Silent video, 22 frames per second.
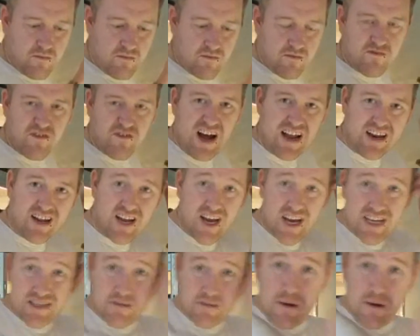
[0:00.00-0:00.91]
fan.
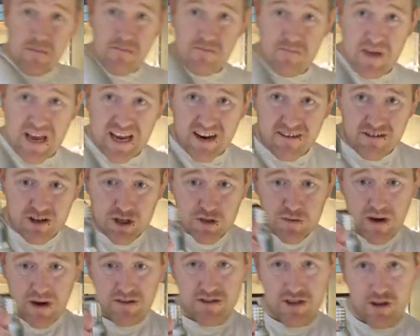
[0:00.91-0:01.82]
It's a bit bigger as
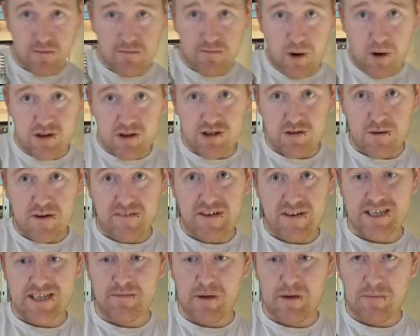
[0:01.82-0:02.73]
well, so the bottom of
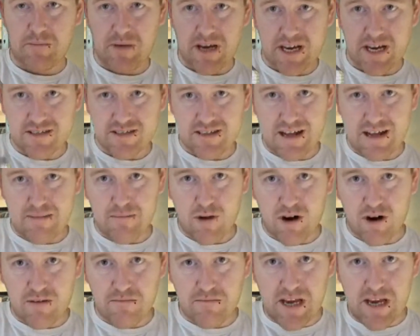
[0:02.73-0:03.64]
it is a bit bigger. So that
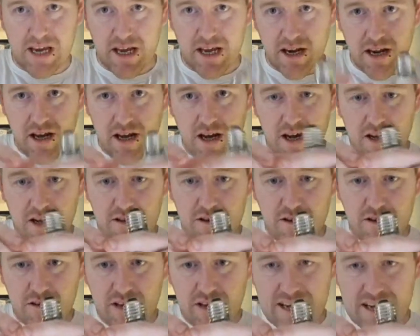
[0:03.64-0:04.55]
might mean
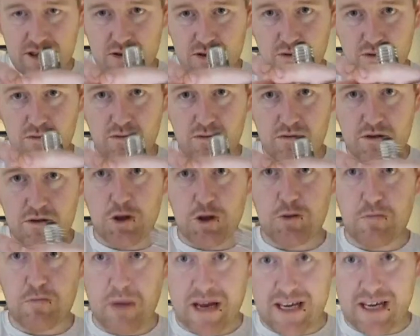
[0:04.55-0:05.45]
that the actual
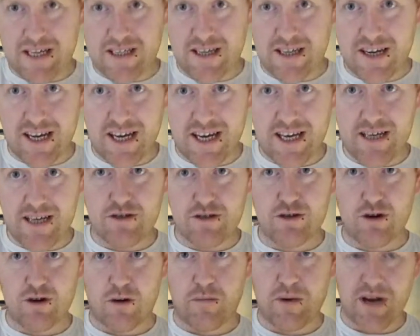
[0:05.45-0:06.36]
space that it heats
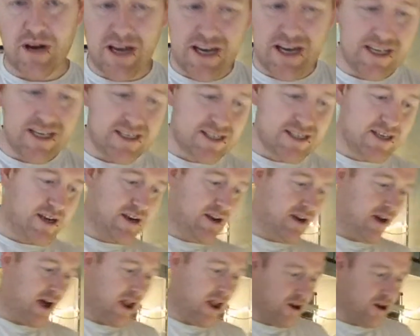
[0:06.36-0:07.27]
up is
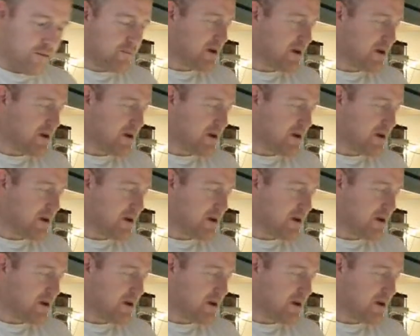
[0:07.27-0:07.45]
a lot